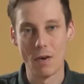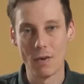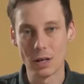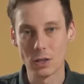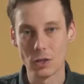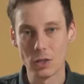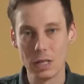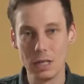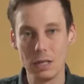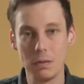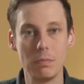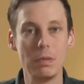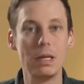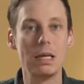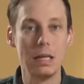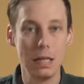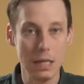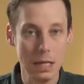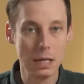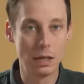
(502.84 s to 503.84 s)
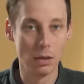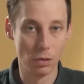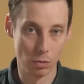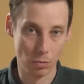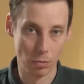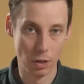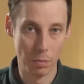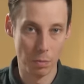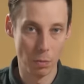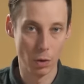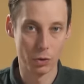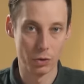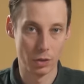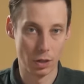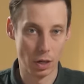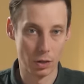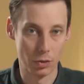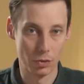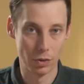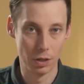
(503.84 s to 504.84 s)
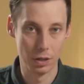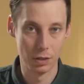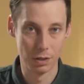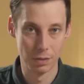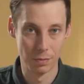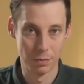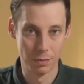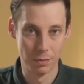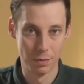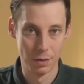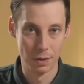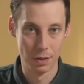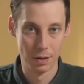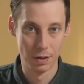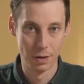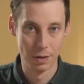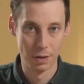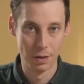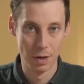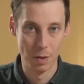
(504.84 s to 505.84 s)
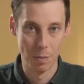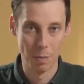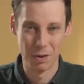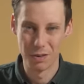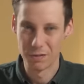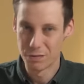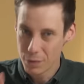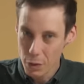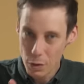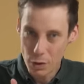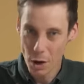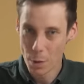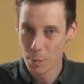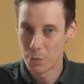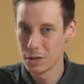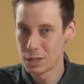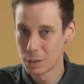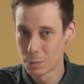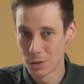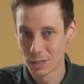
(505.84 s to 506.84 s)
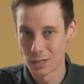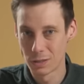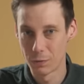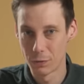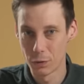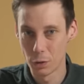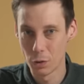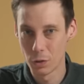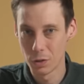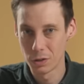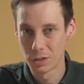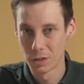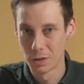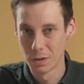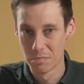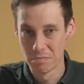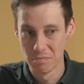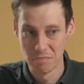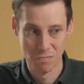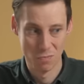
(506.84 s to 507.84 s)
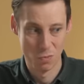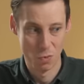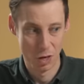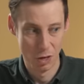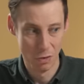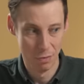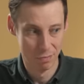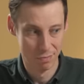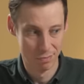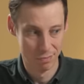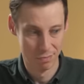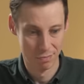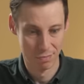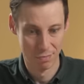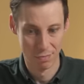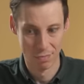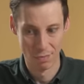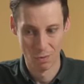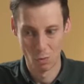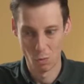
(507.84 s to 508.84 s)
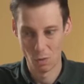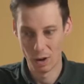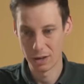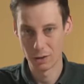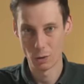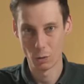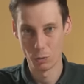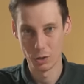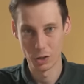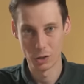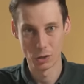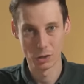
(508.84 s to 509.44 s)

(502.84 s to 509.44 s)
are actually illegal in most countries. But a few companies must have thought, well, why don't we